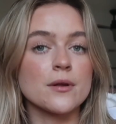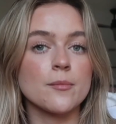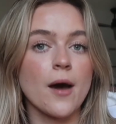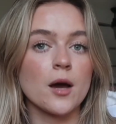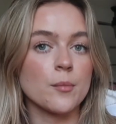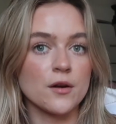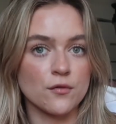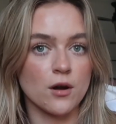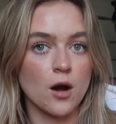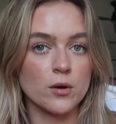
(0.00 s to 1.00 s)
read the back, but I
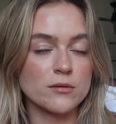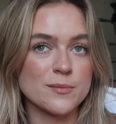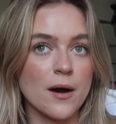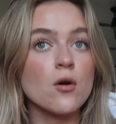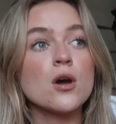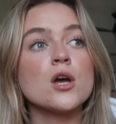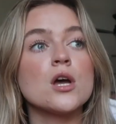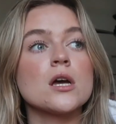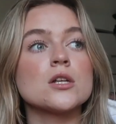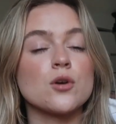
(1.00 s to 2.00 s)
forgot what it was about.
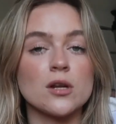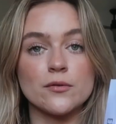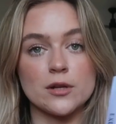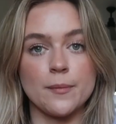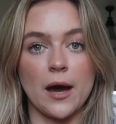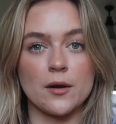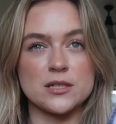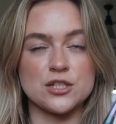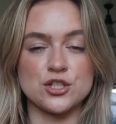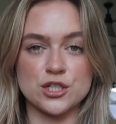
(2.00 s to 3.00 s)
Don't even read the back
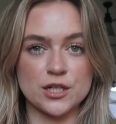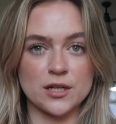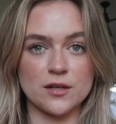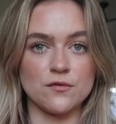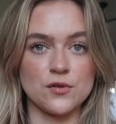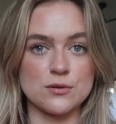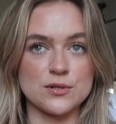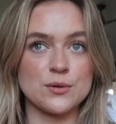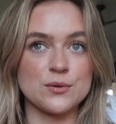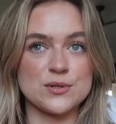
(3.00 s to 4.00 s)
because it's just gonna
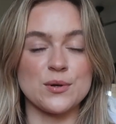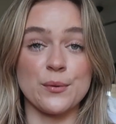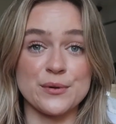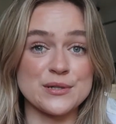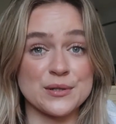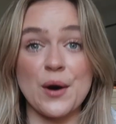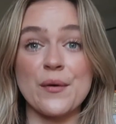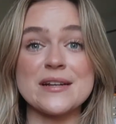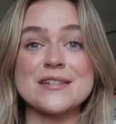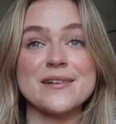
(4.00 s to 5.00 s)
confuse you. So just
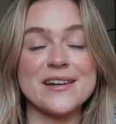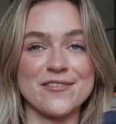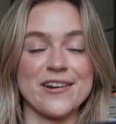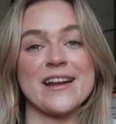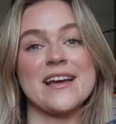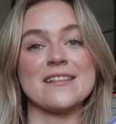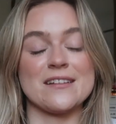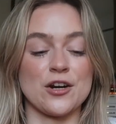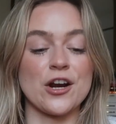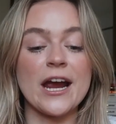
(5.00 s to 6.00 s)
go into it and read it, and
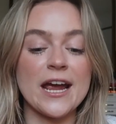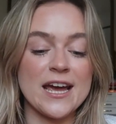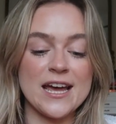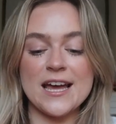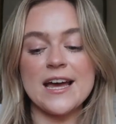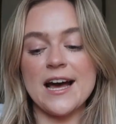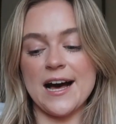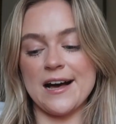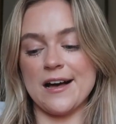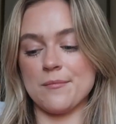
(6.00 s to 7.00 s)
they're great.
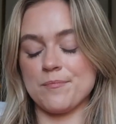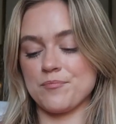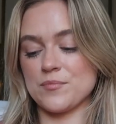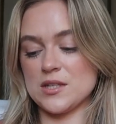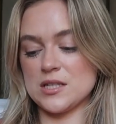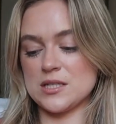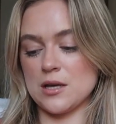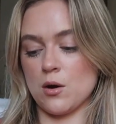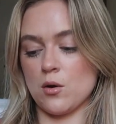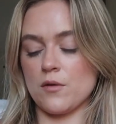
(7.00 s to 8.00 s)

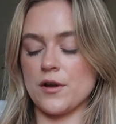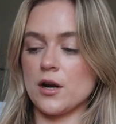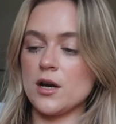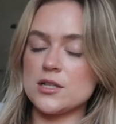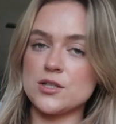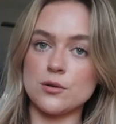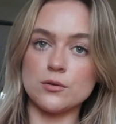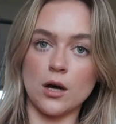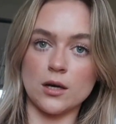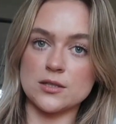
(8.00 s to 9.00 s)
So they're not too
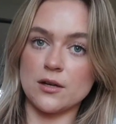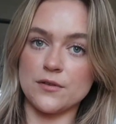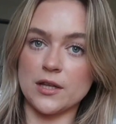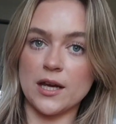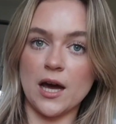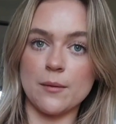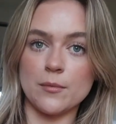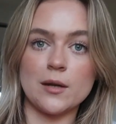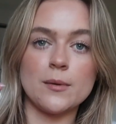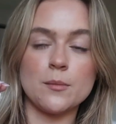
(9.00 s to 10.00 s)
long, so I feel like
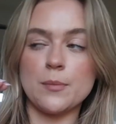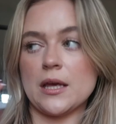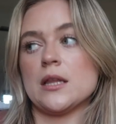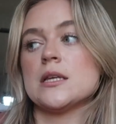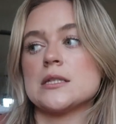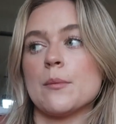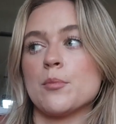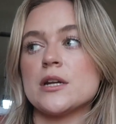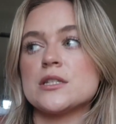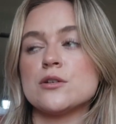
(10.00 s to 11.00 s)
I'm gonna be picking these up
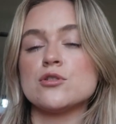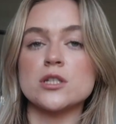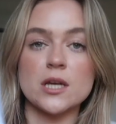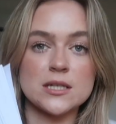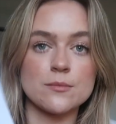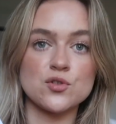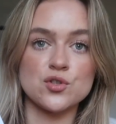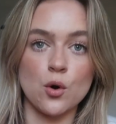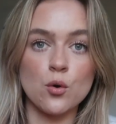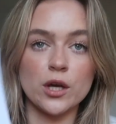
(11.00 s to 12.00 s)
pretty soon just because I'm
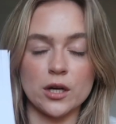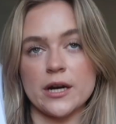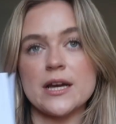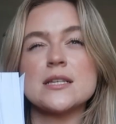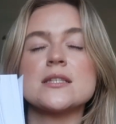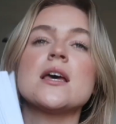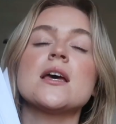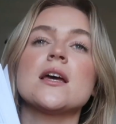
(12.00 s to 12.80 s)
so curious.